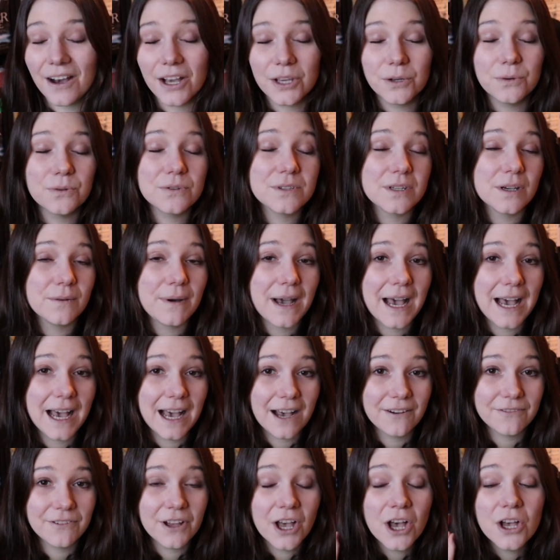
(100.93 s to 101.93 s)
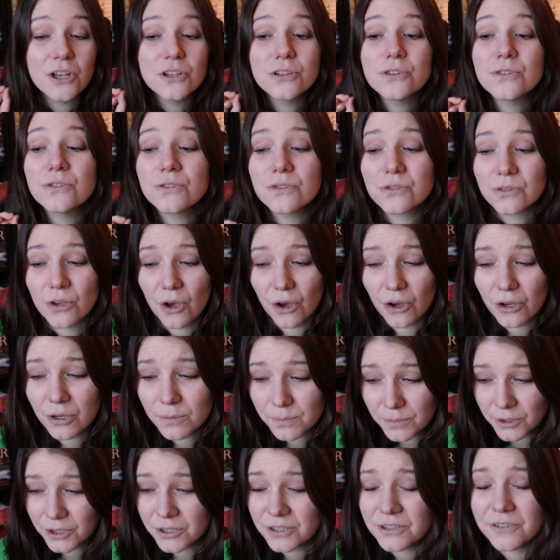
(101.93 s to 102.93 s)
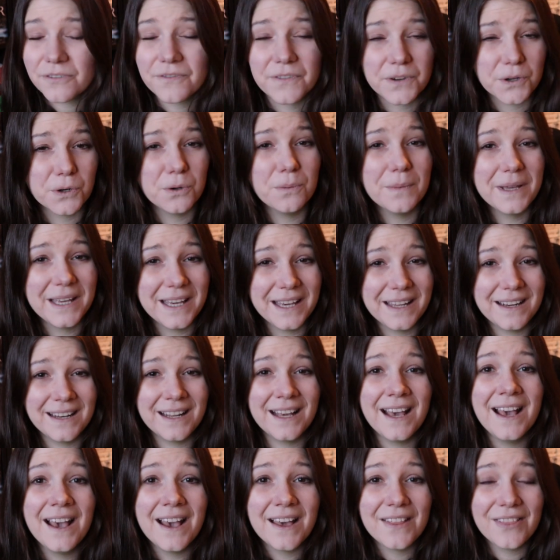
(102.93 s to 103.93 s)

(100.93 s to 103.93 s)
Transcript: I also have so much filming that